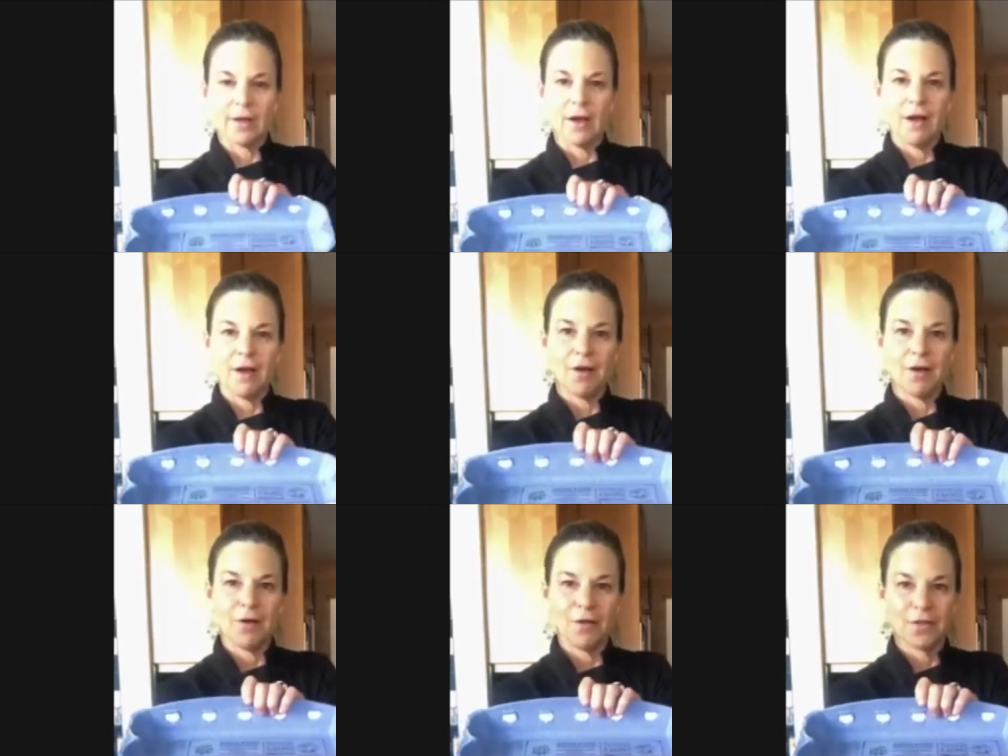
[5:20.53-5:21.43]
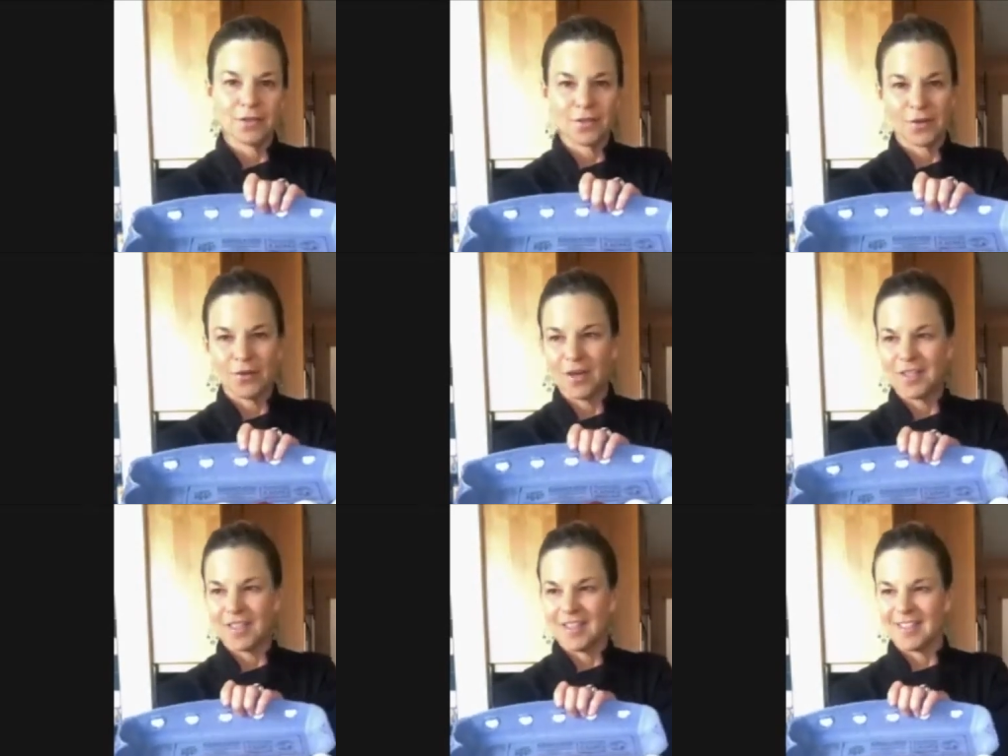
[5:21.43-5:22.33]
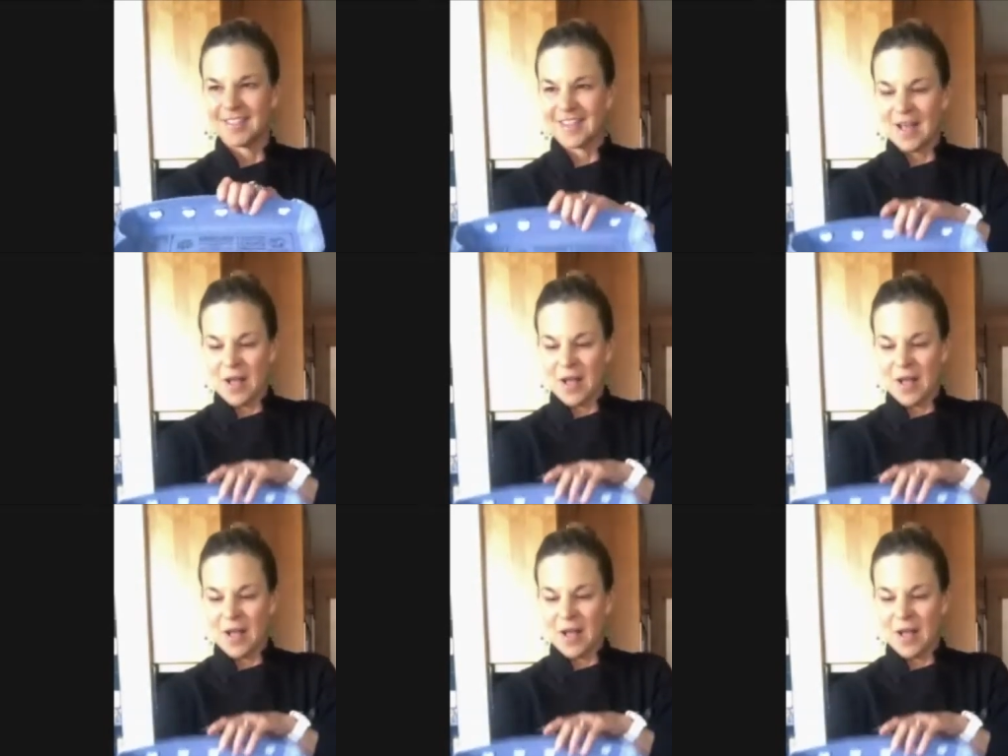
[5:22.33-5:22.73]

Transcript: oh, those are gorgeous.